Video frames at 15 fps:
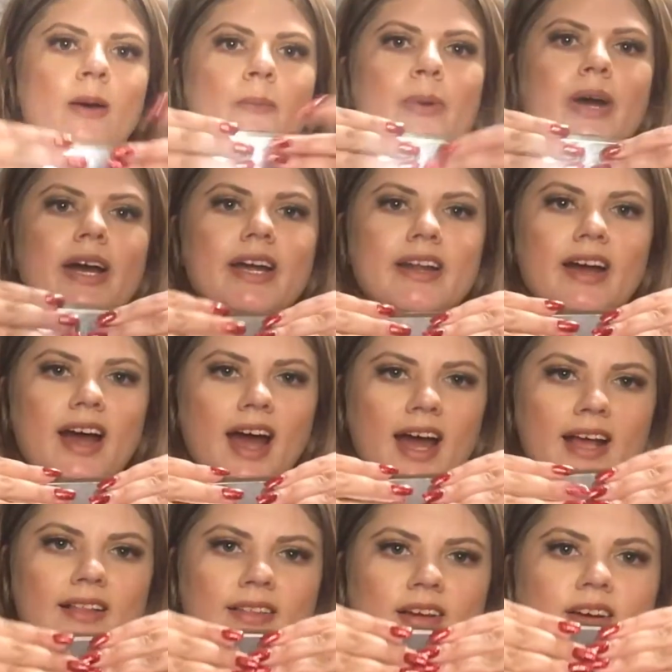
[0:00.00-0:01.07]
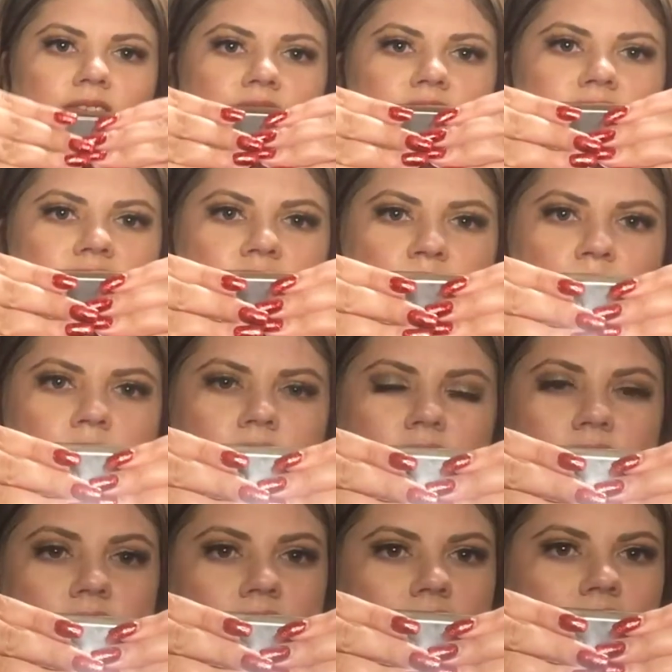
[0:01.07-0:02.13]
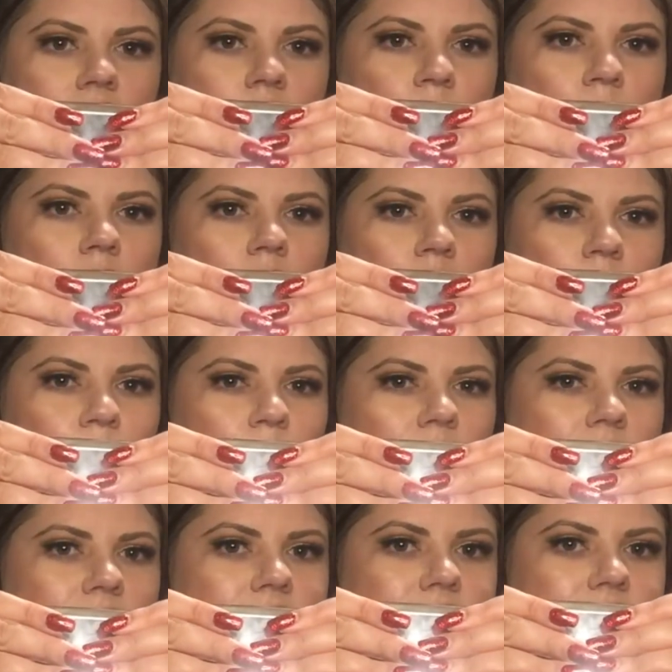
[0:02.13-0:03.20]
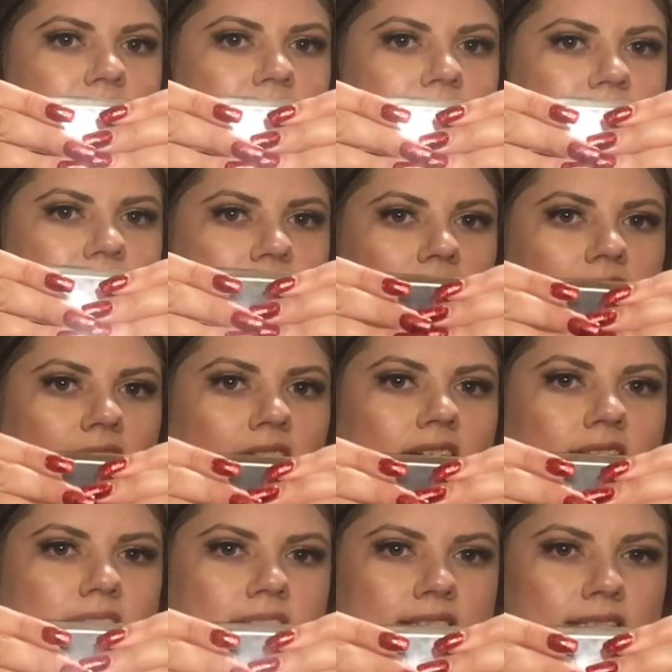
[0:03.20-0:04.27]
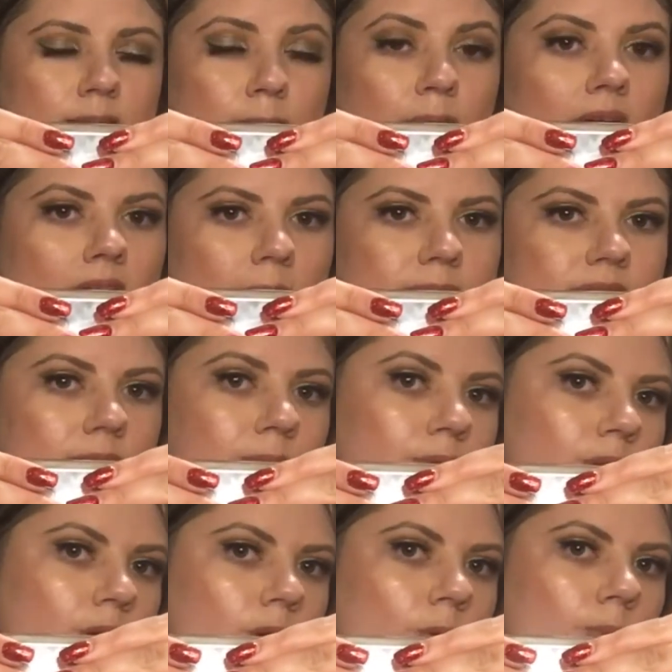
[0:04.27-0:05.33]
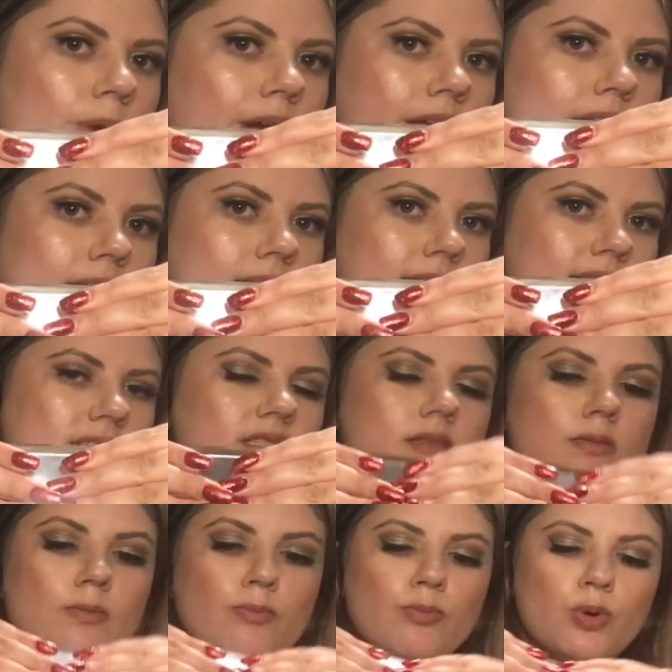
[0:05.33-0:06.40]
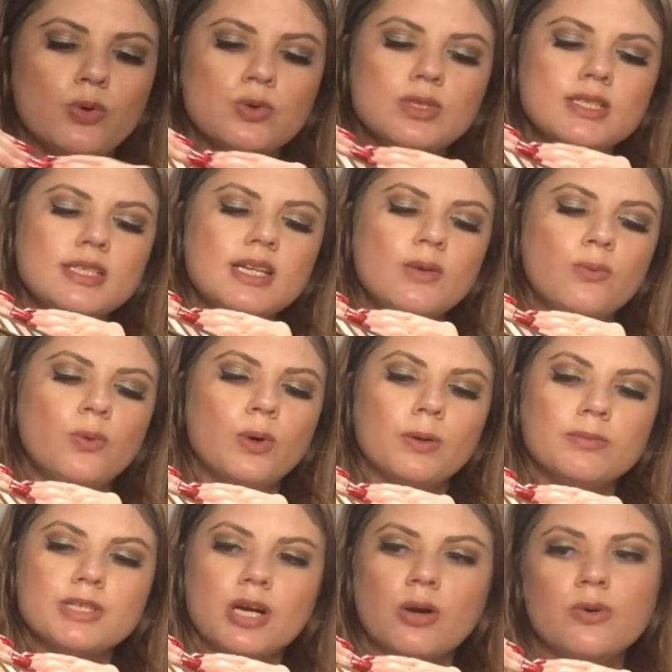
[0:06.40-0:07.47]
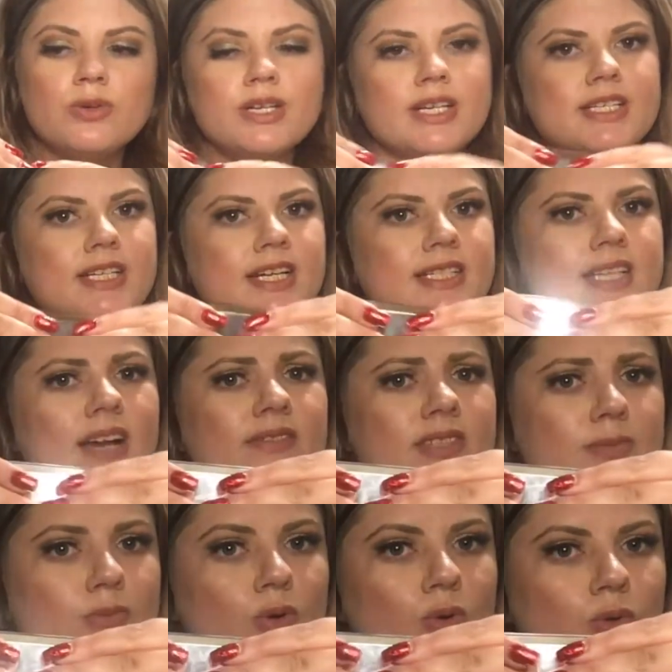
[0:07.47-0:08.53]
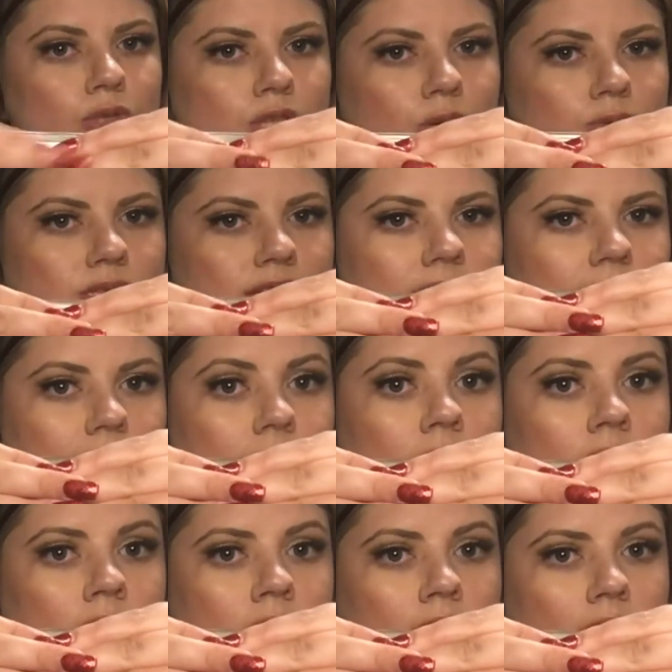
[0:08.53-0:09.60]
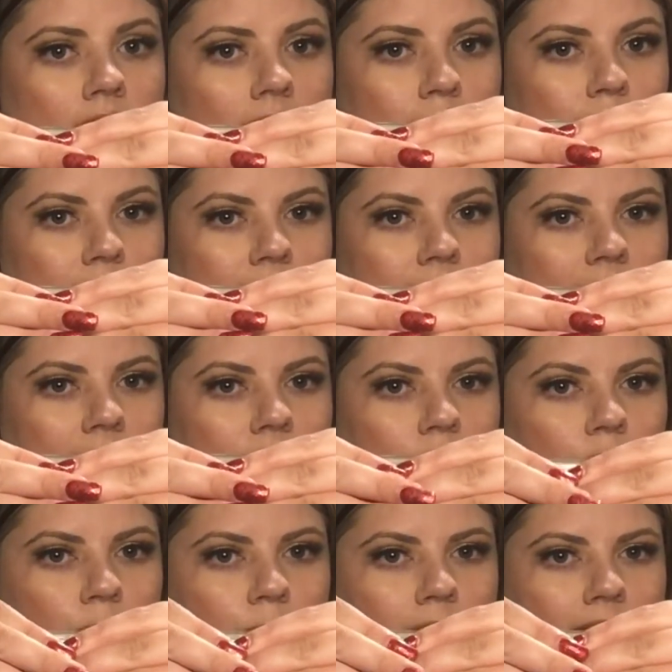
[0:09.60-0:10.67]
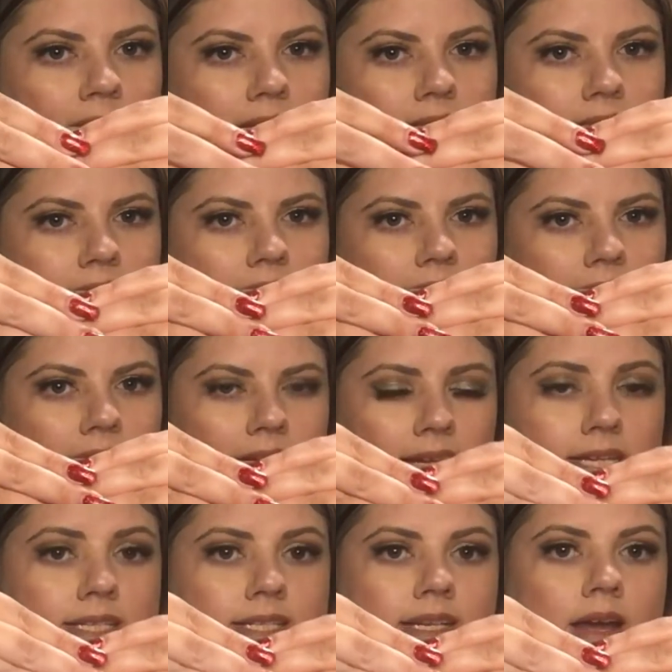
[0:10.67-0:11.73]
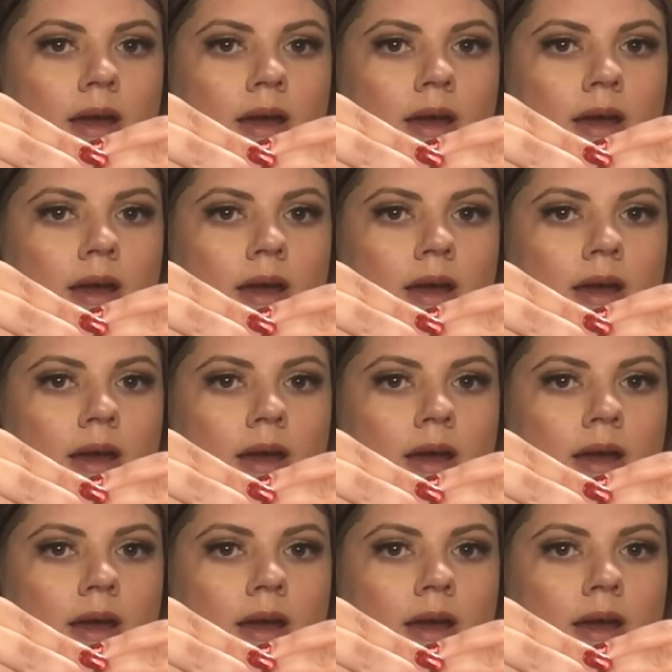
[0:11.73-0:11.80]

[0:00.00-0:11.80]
But I love this one, the Naked Wild West. It's got some pops of blue, but it is mostly warm toned. It does have some cool tones in it, like that gray at the end.